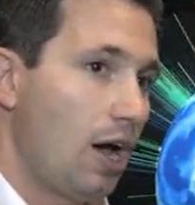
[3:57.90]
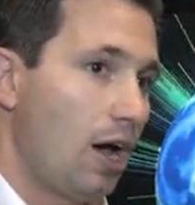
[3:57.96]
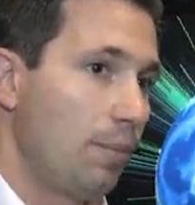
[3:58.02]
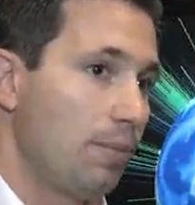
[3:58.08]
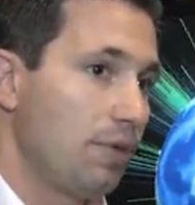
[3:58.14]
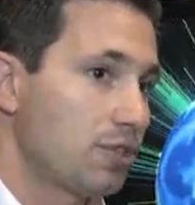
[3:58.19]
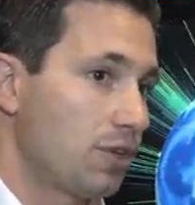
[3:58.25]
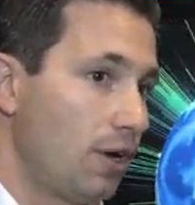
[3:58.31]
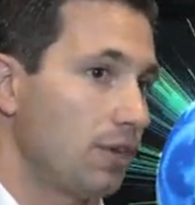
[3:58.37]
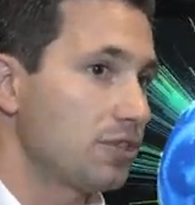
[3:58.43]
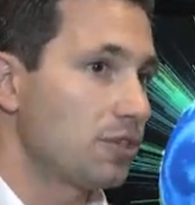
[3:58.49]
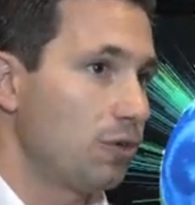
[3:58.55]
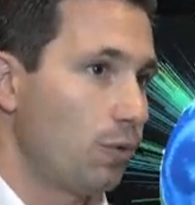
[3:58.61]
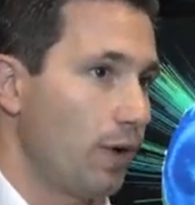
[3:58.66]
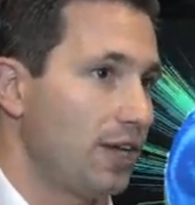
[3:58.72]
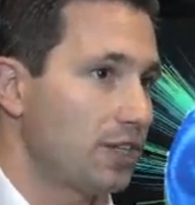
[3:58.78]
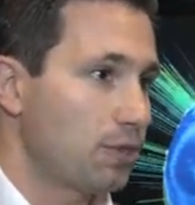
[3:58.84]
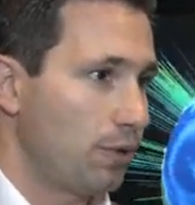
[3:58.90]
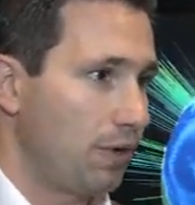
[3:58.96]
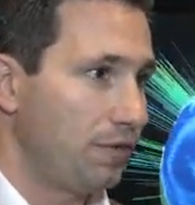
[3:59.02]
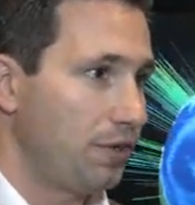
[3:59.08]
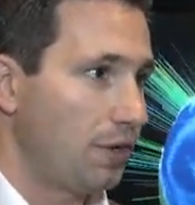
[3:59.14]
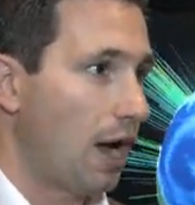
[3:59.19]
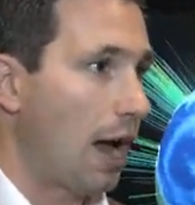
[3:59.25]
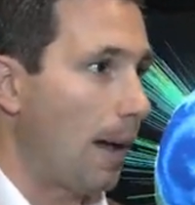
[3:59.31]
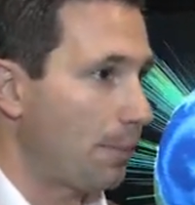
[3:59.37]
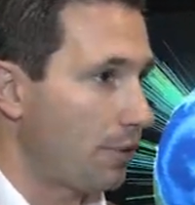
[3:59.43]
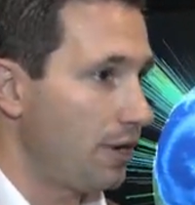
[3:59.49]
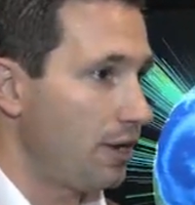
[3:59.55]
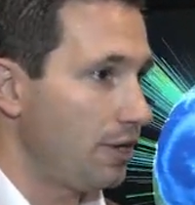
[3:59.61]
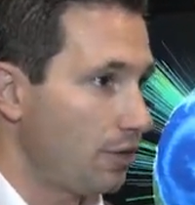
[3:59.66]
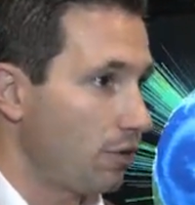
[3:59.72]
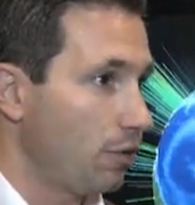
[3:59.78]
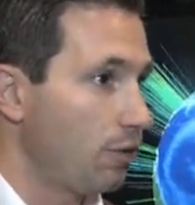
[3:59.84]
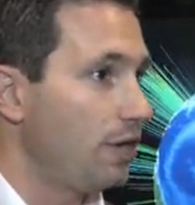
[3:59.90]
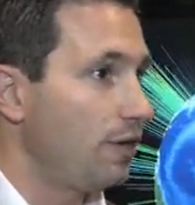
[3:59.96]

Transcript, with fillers: There's also ways where if you're operating your own